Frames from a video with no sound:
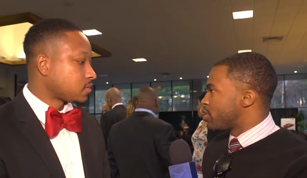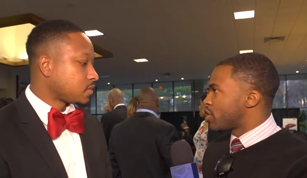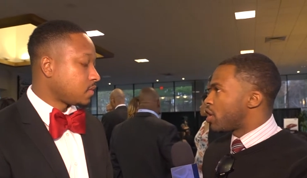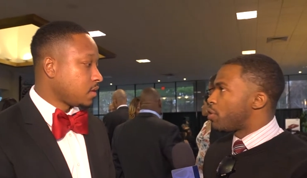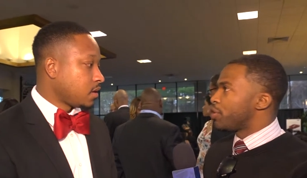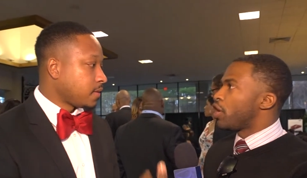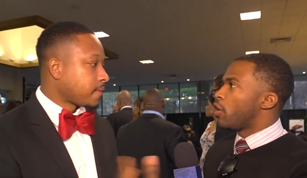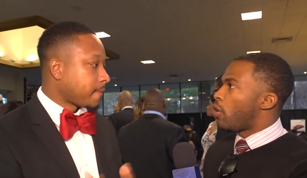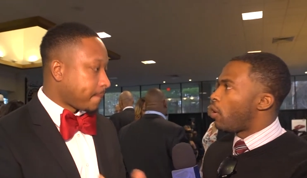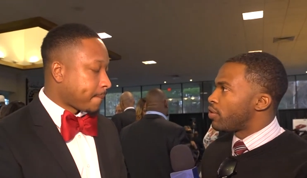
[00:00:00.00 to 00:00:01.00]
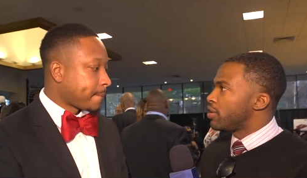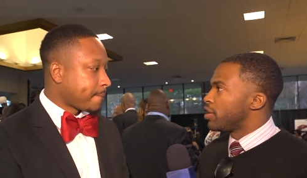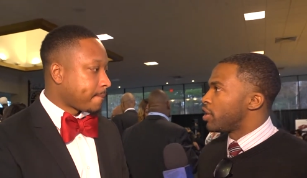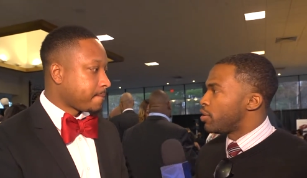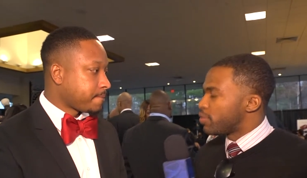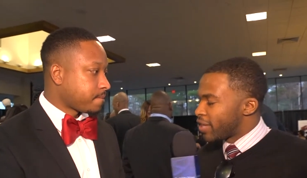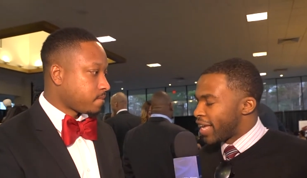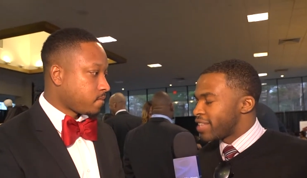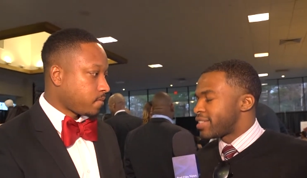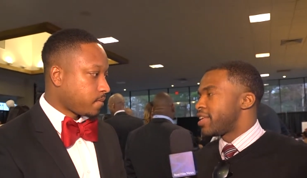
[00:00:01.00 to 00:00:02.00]
Speaker 1: show? You know, all the you know
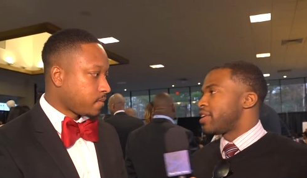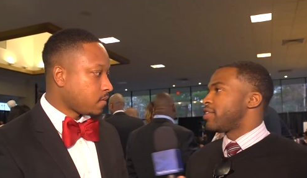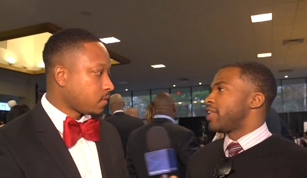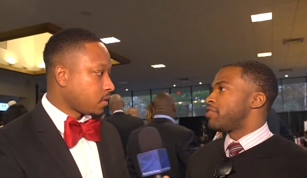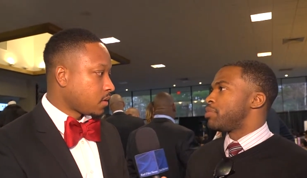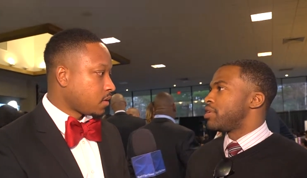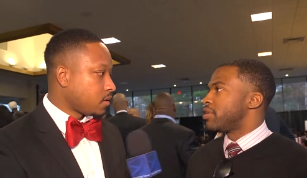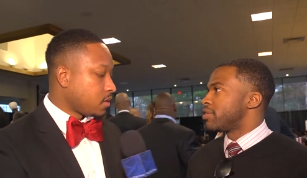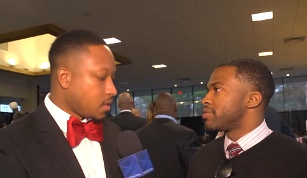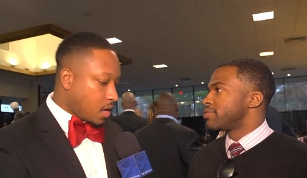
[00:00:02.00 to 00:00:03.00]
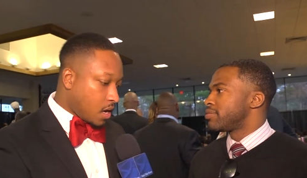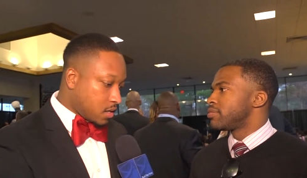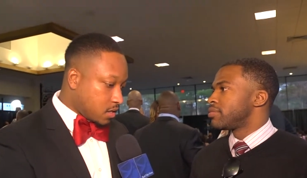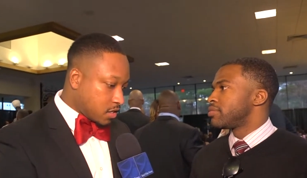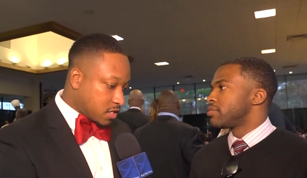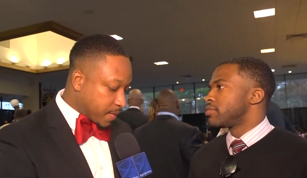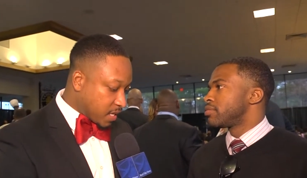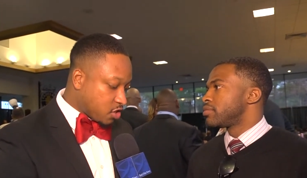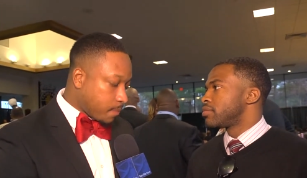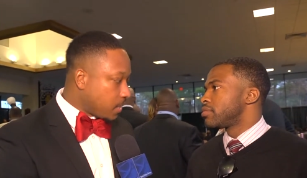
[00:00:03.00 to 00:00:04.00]
guests that, that have been here.
Speaker 2: Uh, it's been
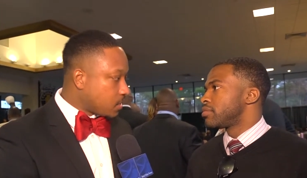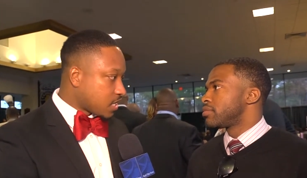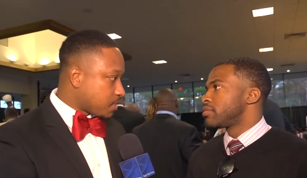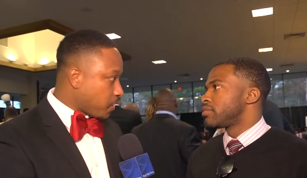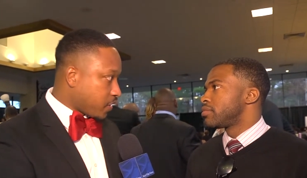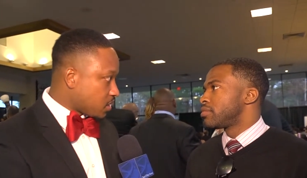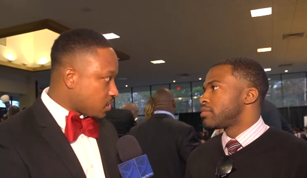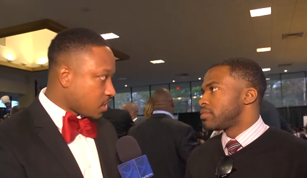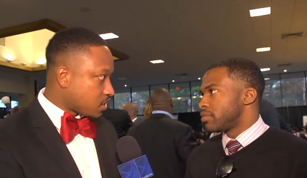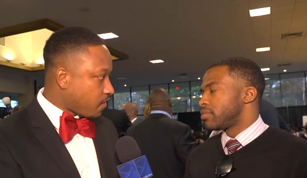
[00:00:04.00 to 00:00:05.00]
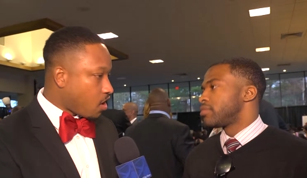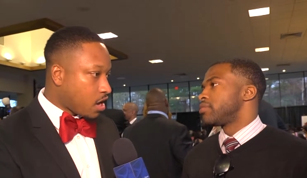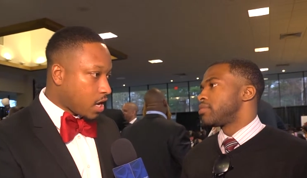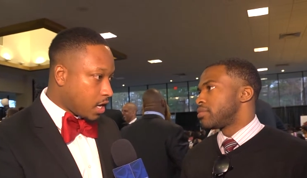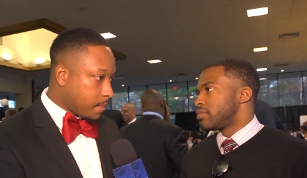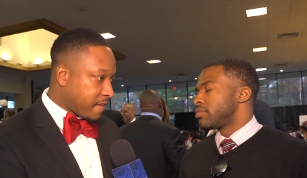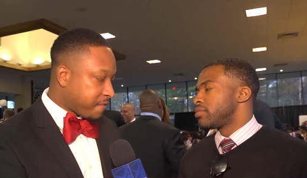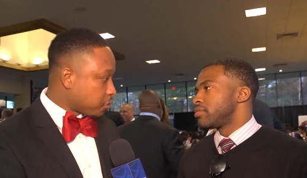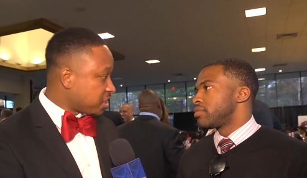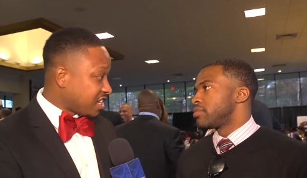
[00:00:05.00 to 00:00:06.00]
a tremendous experience thus far. Uh, my
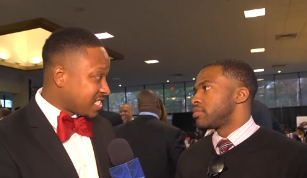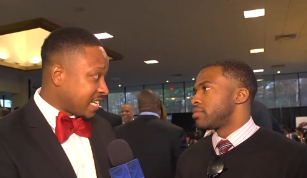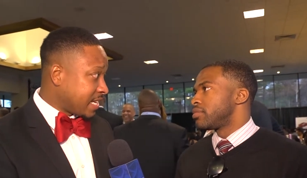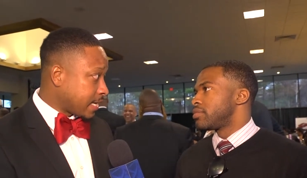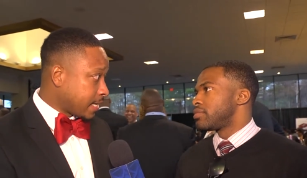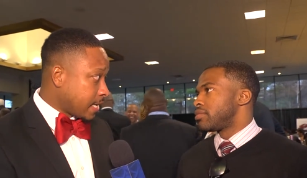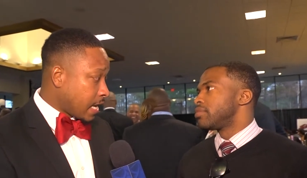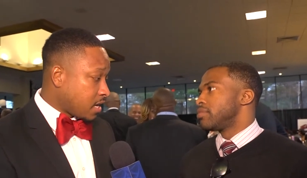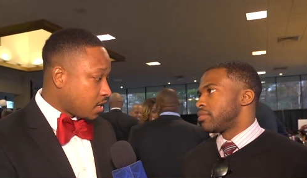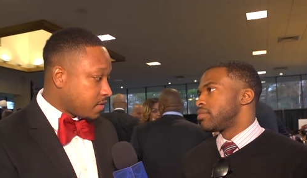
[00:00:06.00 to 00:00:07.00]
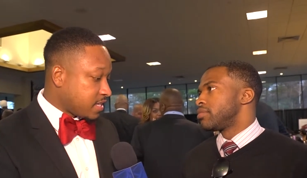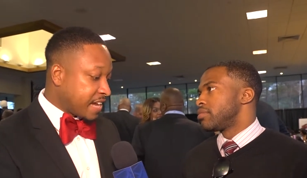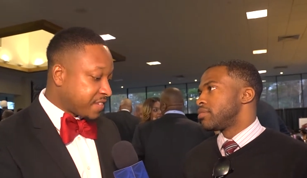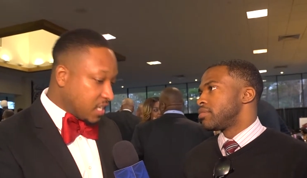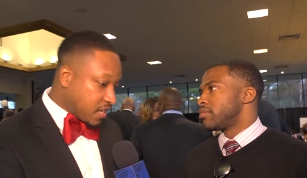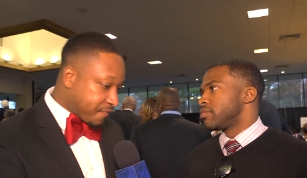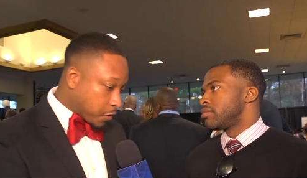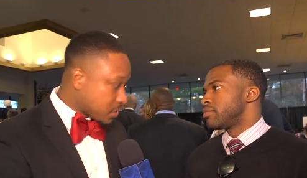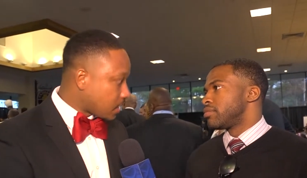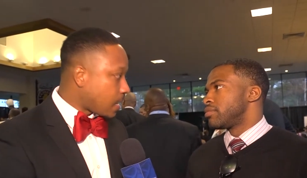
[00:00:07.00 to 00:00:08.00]
first year attending, and uh, definitely a
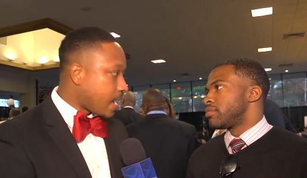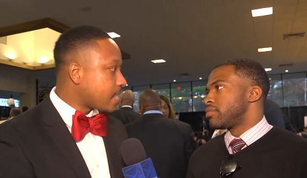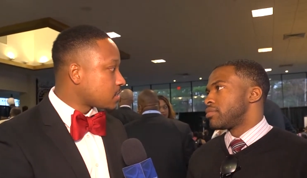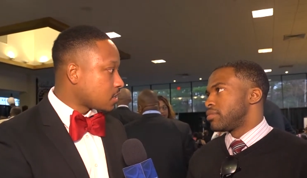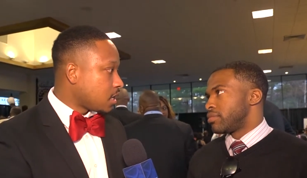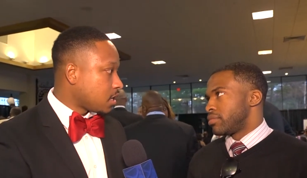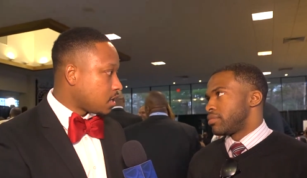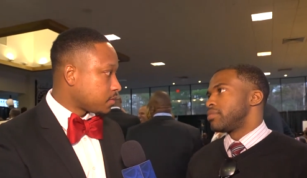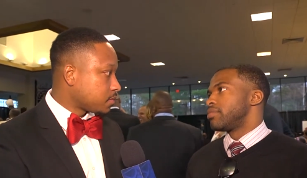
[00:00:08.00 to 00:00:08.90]
first class, uh,